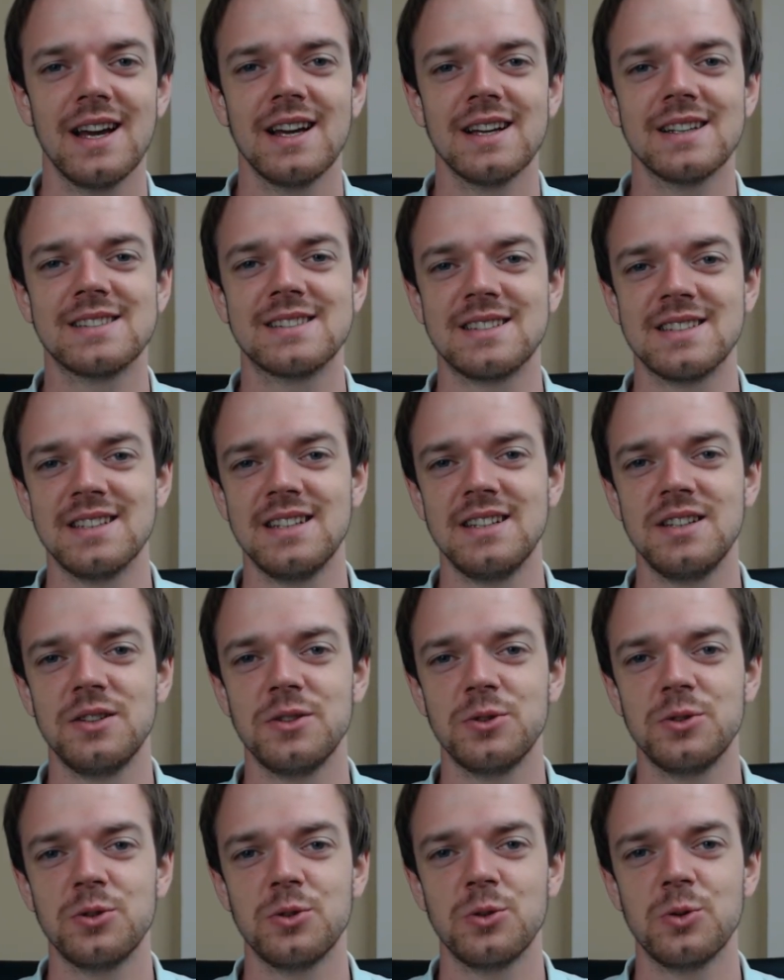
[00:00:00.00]
See
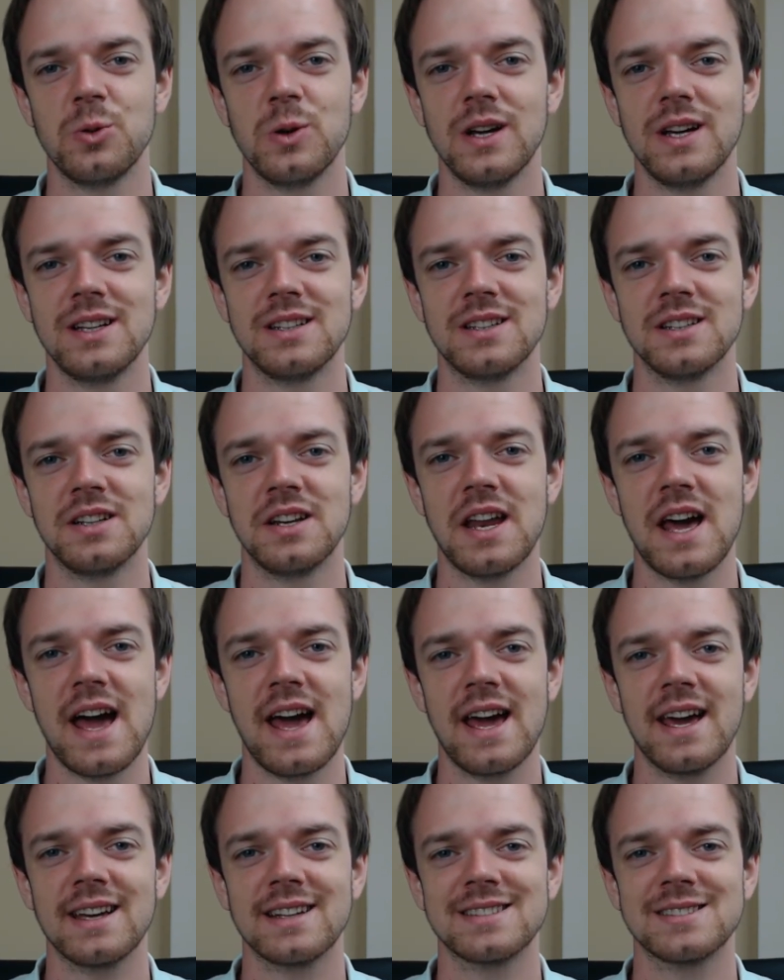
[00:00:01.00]
you in the
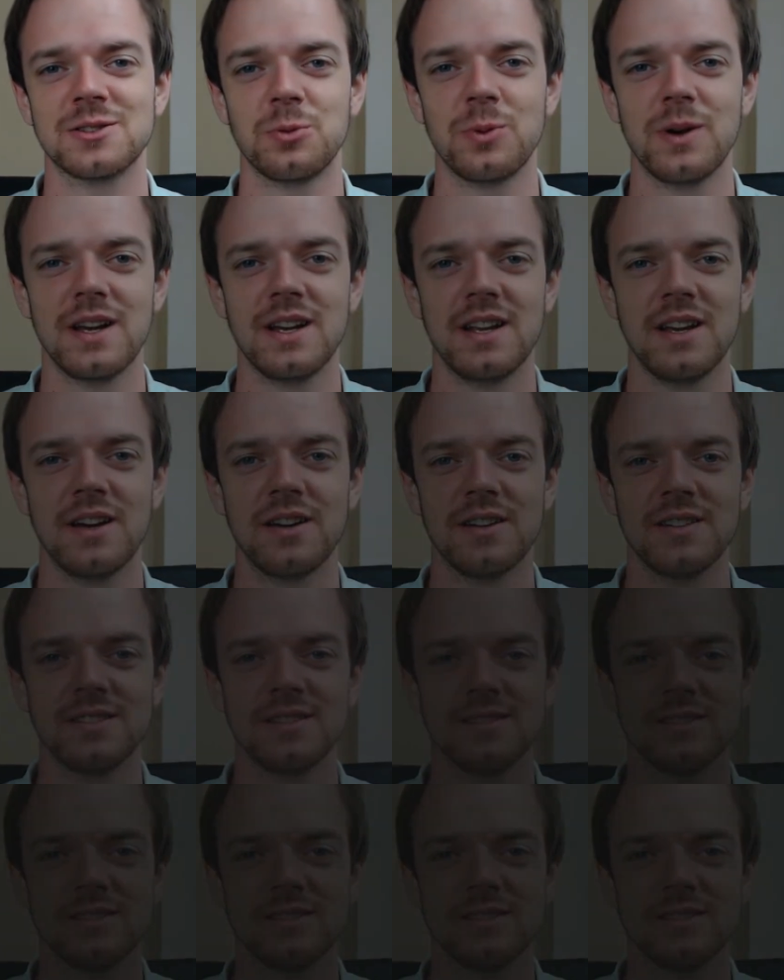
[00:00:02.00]
next video.